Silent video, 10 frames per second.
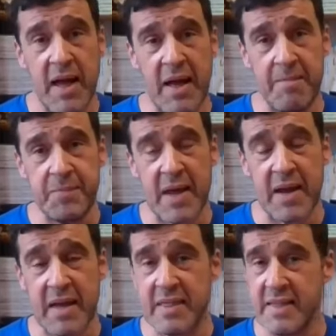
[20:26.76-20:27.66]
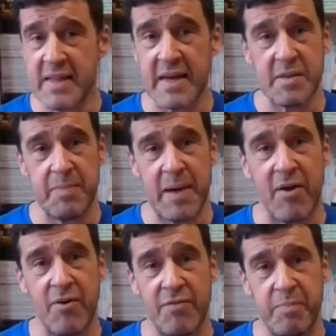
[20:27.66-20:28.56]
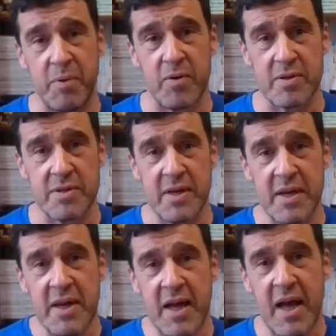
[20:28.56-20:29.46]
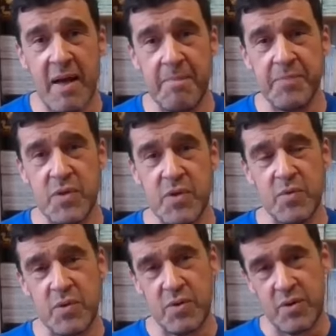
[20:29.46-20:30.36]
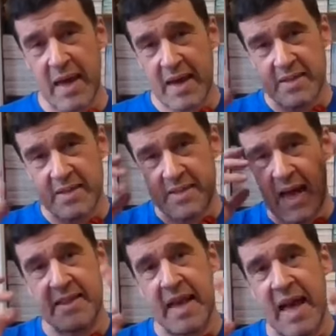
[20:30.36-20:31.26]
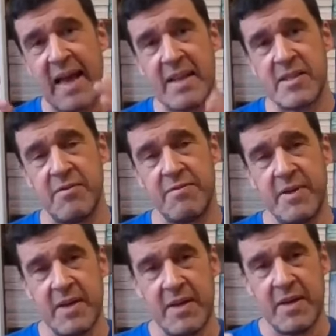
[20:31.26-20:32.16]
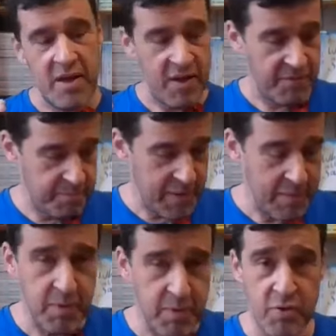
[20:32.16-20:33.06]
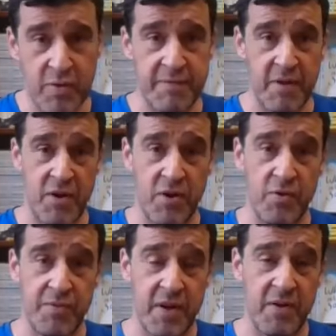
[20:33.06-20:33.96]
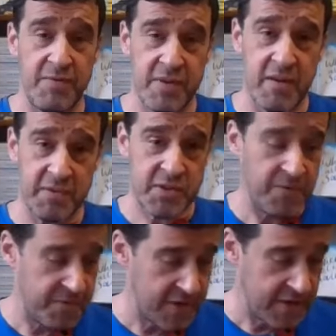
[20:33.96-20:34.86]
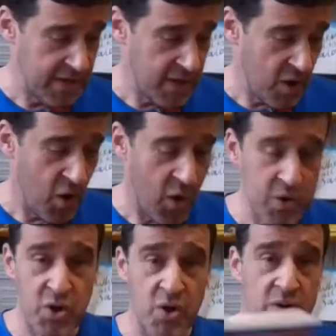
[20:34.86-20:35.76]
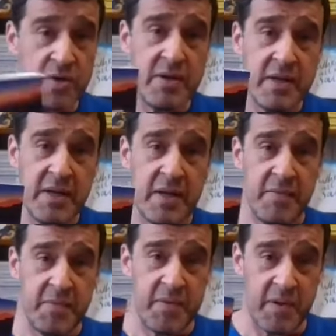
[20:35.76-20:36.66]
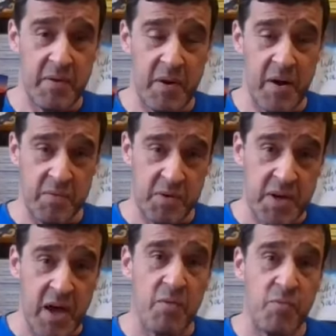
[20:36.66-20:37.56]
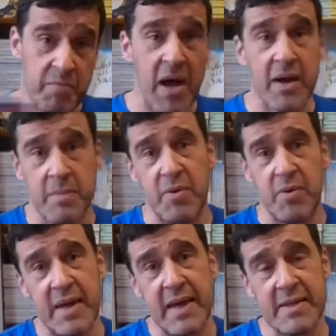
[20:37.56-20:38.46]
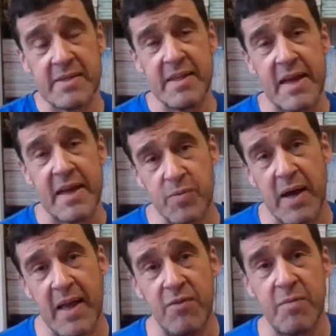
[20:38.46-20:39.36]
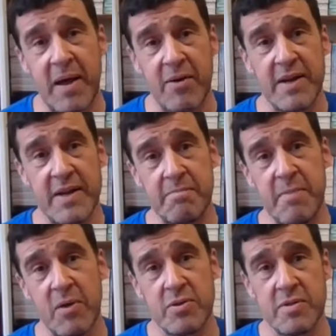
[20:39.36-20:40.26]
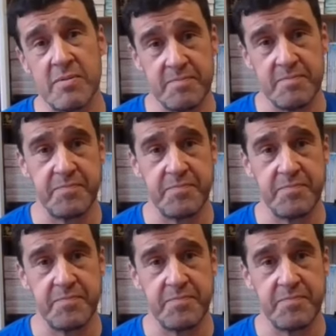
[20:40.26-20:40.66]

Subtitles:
And I think that's the power of books. You get inside the heads of people who have suffered or done, you know, remarkable things, and that's what I love about reading most.